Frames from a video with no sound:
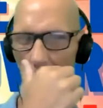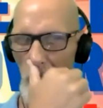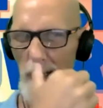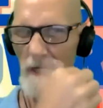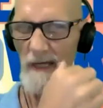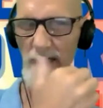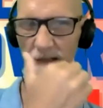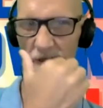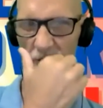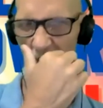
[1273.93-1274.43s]

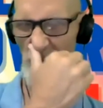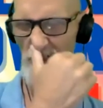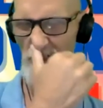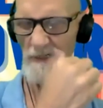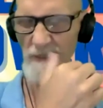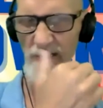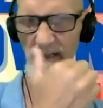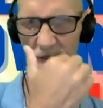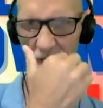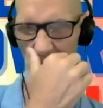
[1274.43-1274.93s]
And
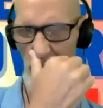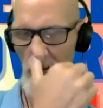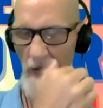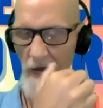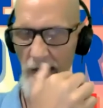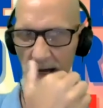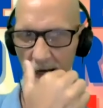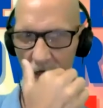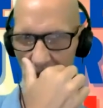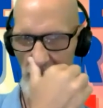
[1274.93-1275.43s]
she
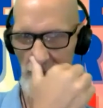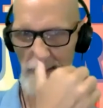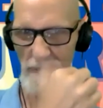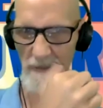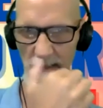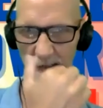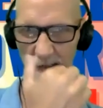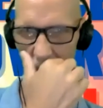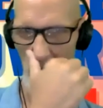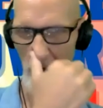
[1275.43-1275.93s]

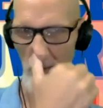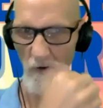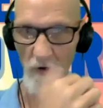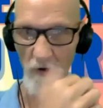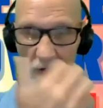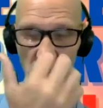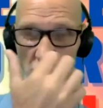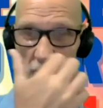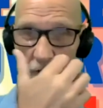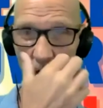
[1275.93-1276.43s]
asks, or
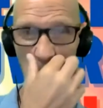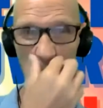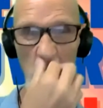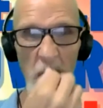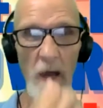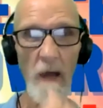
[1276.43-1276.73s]
he,